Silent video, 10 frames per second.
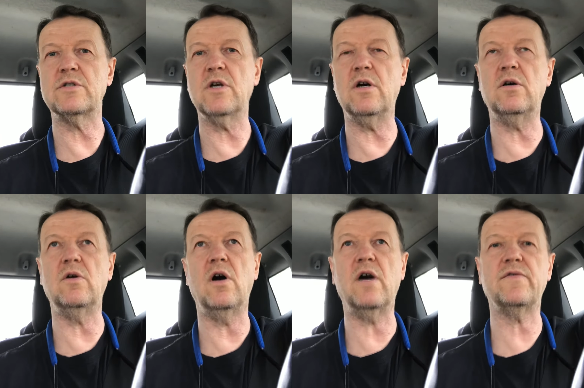So,
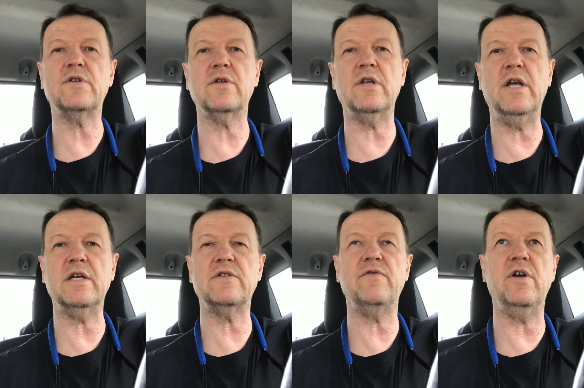off to the
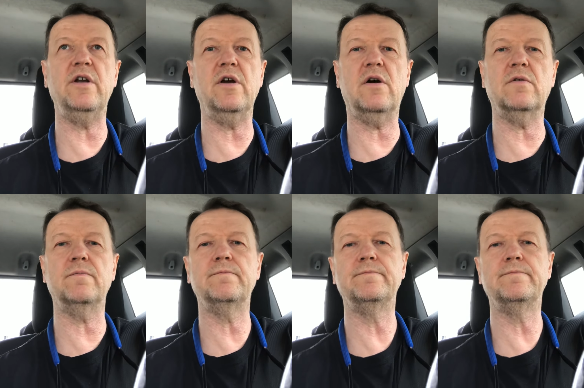next video.